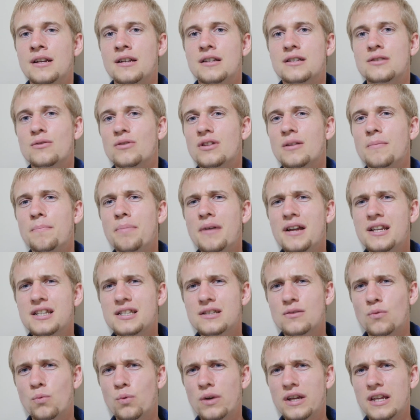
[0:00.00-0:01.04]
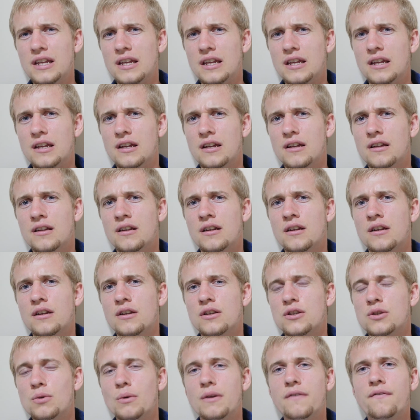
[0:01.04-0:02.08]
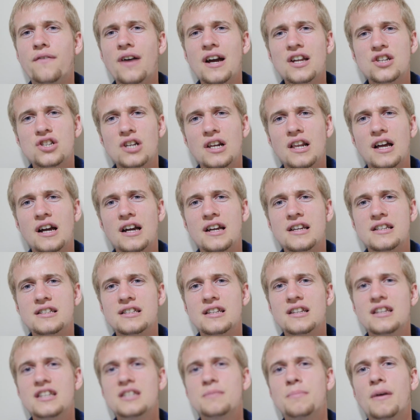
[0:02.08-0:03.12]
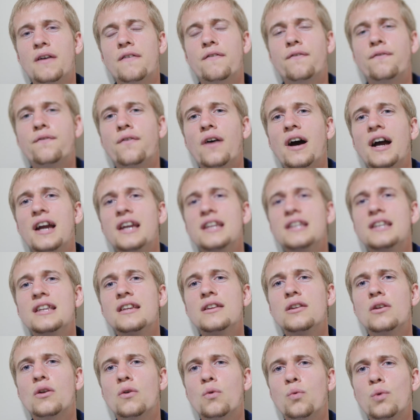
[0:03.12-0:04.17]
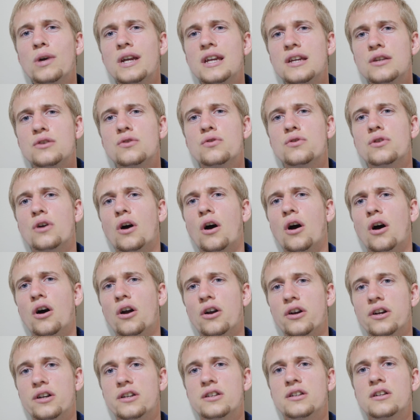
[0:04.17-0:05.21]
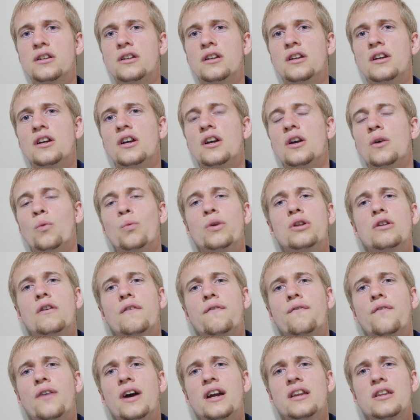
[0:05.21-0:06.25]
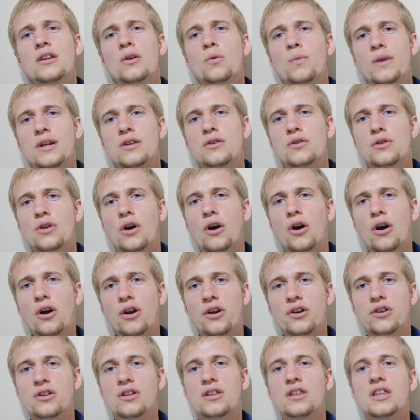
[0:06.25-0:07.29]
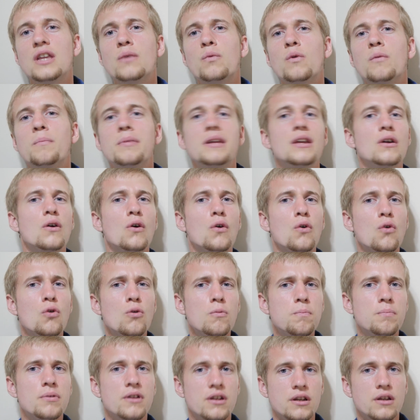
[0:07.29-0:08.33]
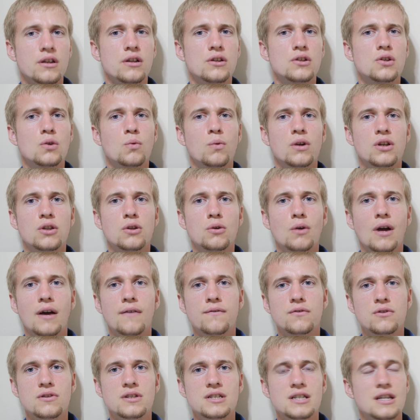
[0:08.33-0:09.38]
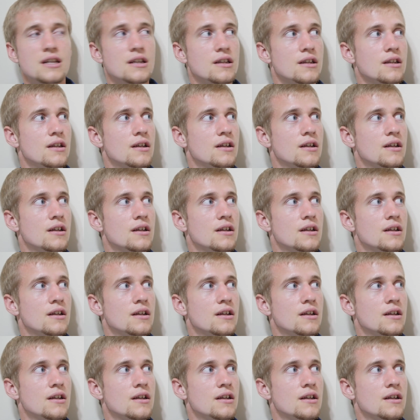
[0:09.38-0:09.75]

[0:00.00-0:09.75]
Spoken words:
So the best way to evangelize is by finding your way to the heart. when you find your way to the heart, they will be open to what you have to say.